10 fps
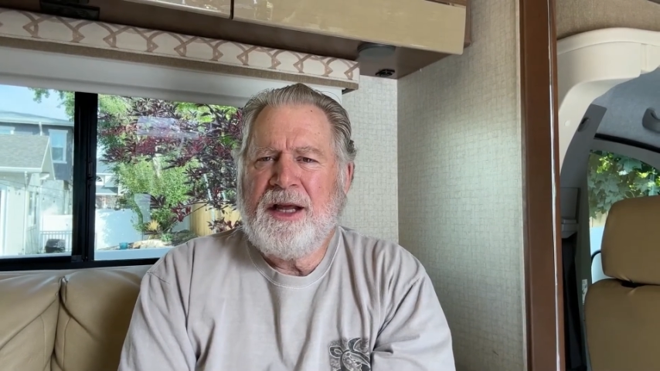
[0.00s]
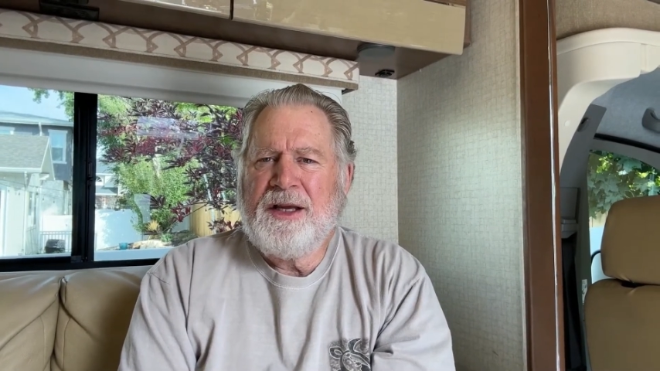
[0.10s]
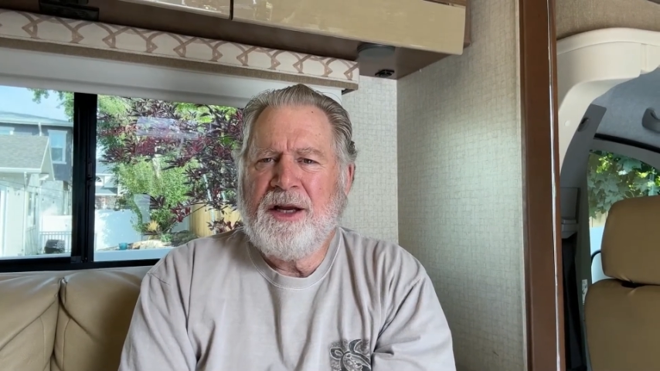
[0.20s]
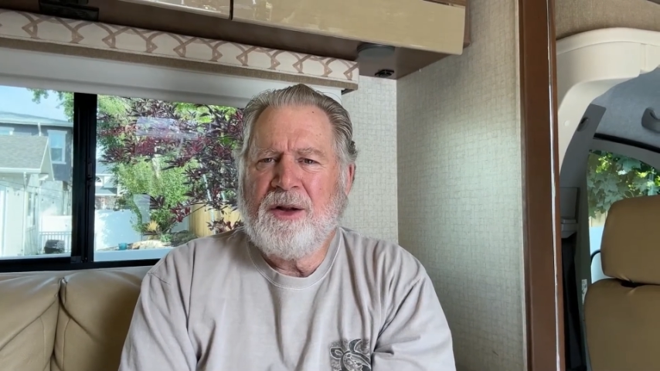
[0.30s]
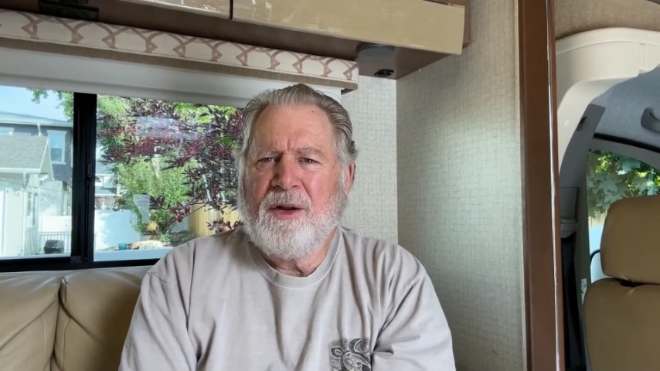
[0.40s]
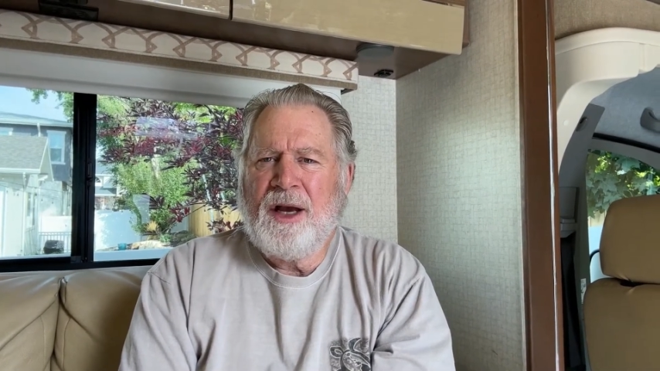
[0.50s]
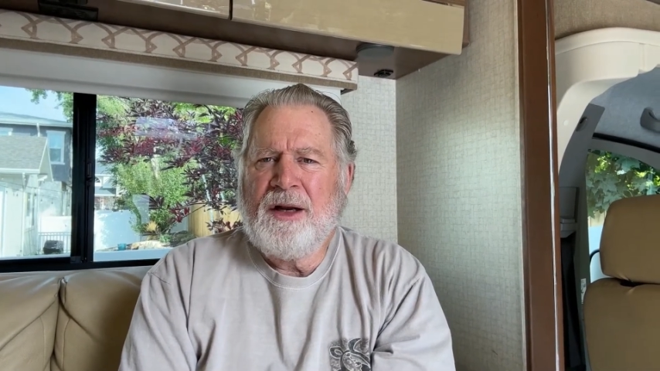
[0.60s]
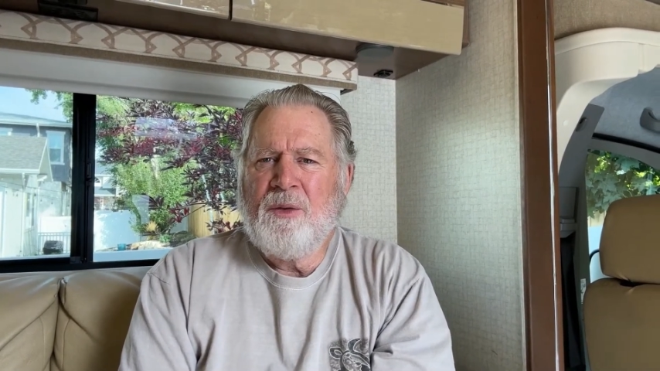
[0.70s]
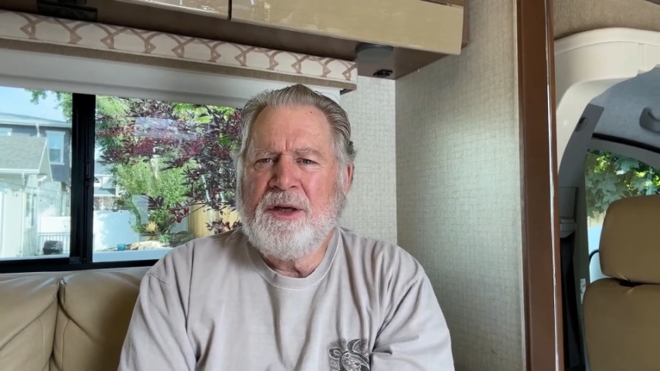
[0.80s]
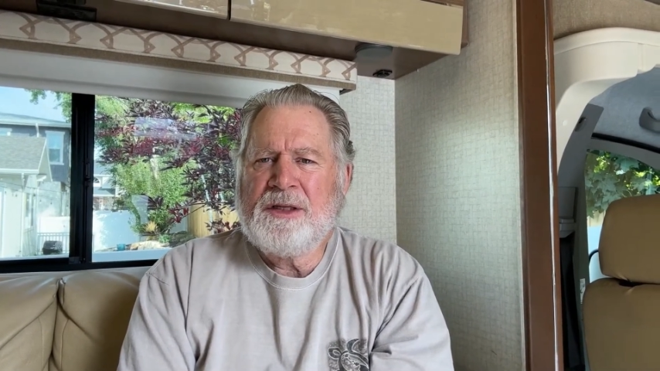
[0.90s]
that yellow
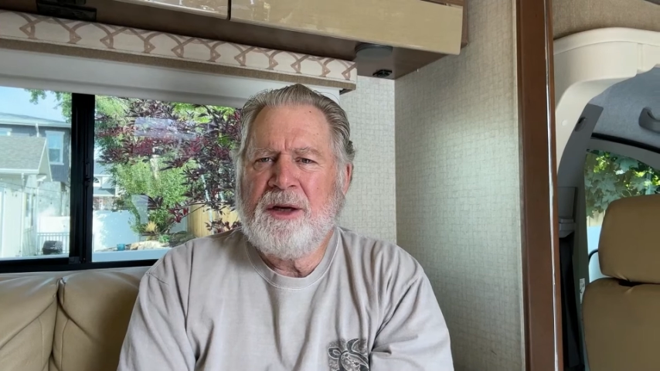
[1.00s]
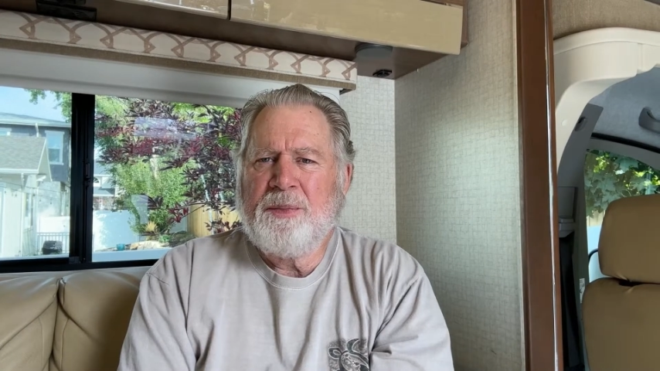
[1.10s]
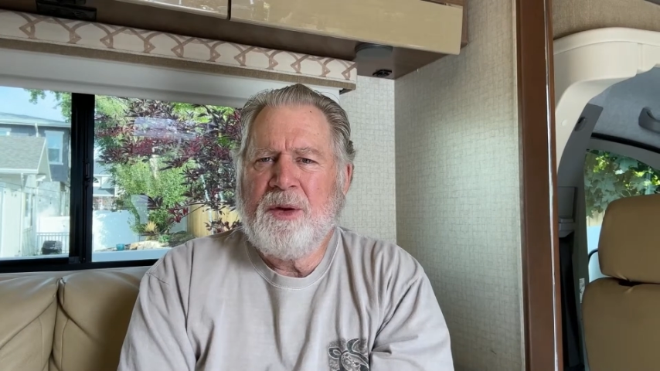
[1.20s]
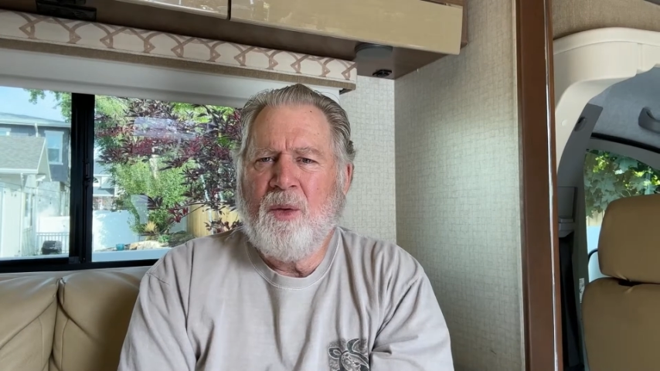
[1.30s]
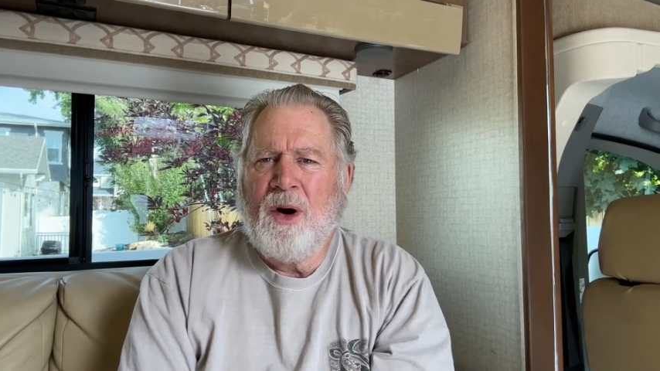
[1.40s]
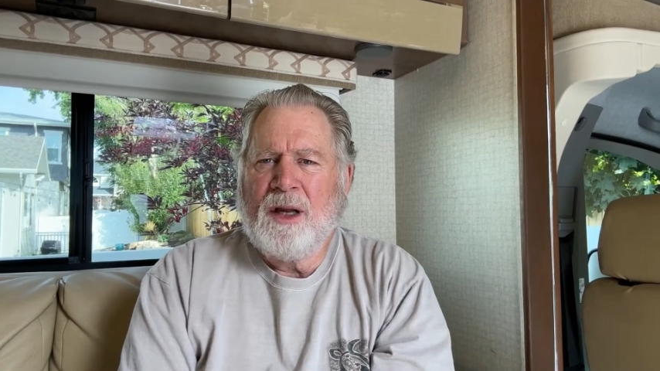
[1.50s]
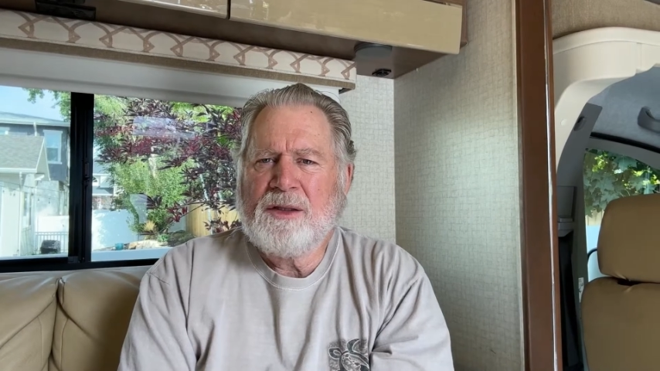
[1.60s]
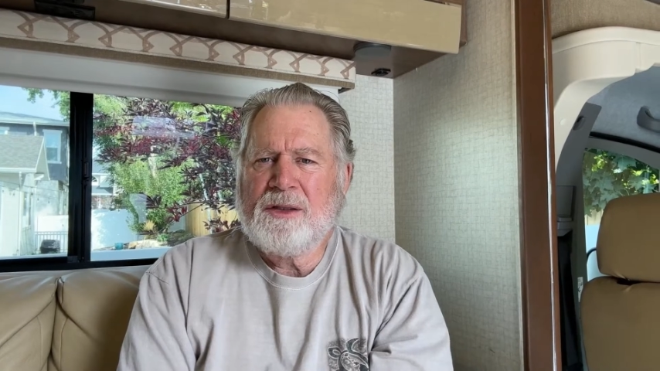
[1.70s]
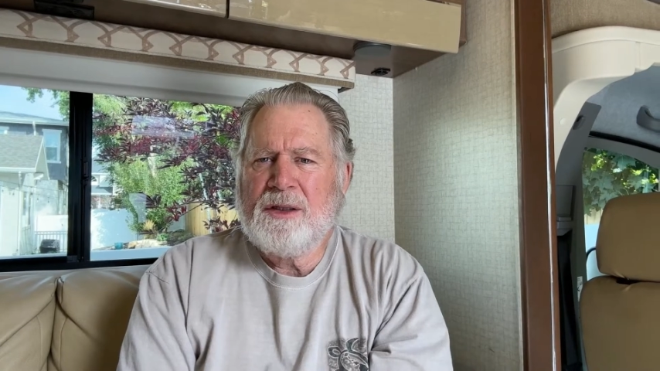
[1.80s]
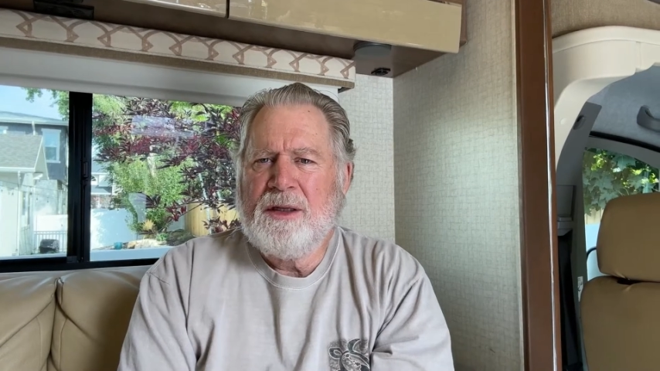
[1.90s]
light. We simply
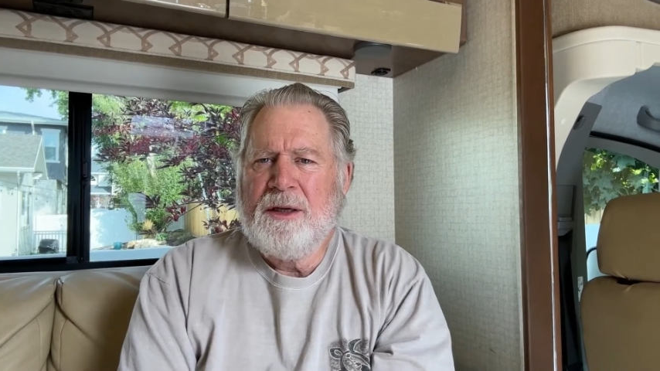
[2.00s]
watched